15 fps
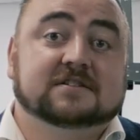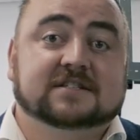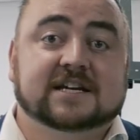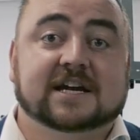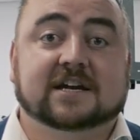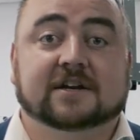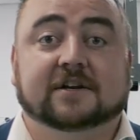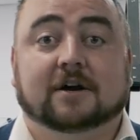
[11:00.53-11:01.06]
is
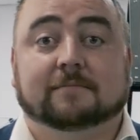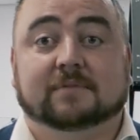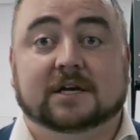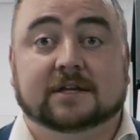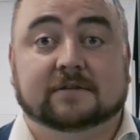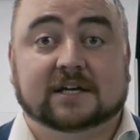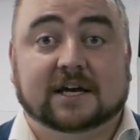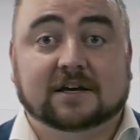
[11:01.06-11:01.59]
taken
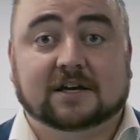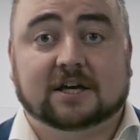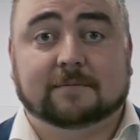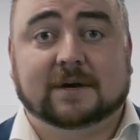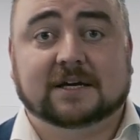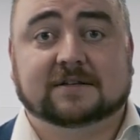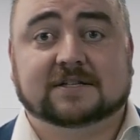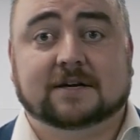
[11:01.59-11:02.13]
up in the
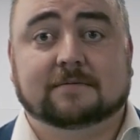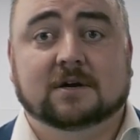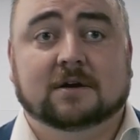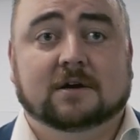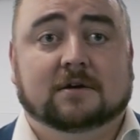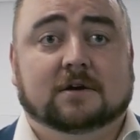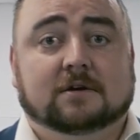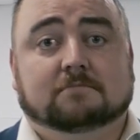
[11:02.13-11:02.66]
incubator.
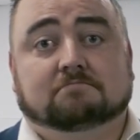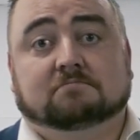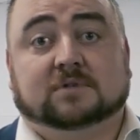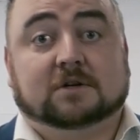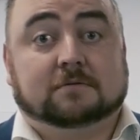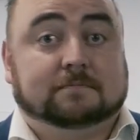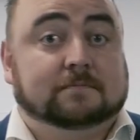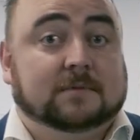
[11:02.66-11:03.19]

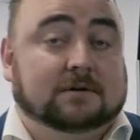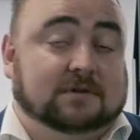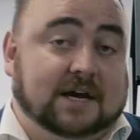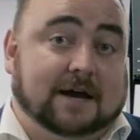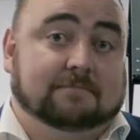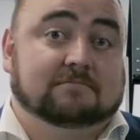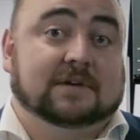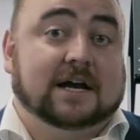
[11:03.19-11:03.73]
So
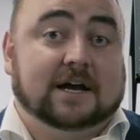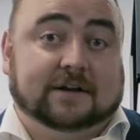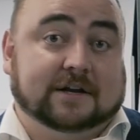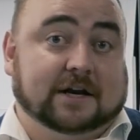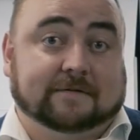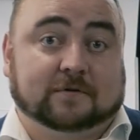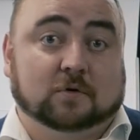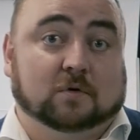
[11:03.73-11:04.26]
and
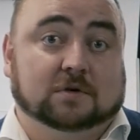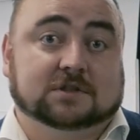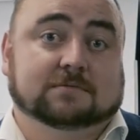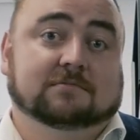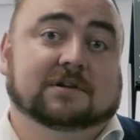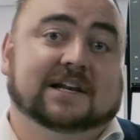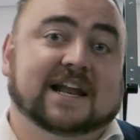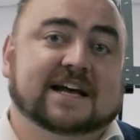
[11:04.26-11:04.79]
then of
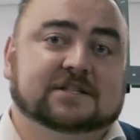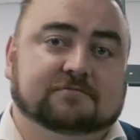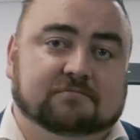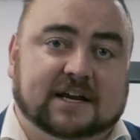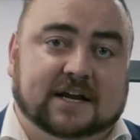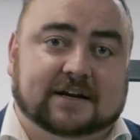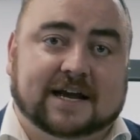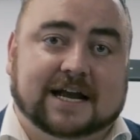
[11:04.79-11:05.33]
course less
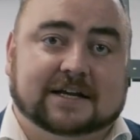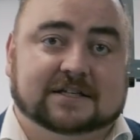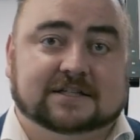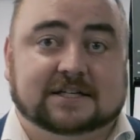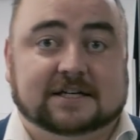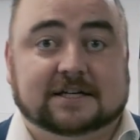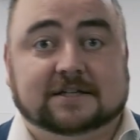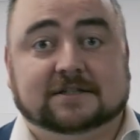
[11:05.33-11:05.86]

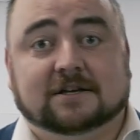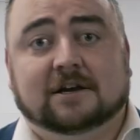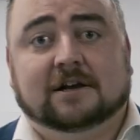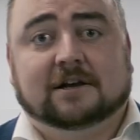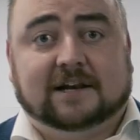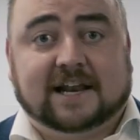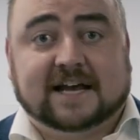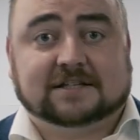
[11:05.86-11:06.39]
reanalyses,
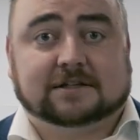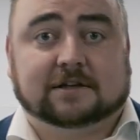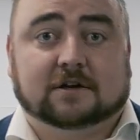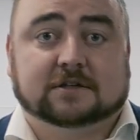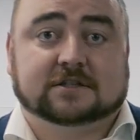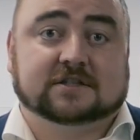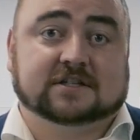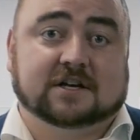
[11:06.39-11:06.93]
less
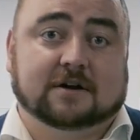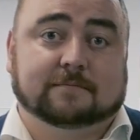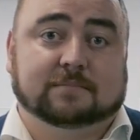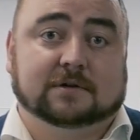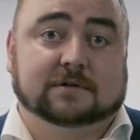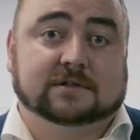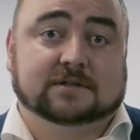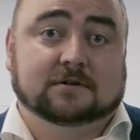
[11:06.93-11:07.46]
lost
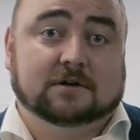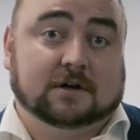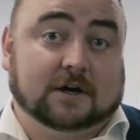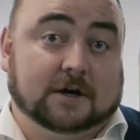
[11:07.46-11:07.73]
samples.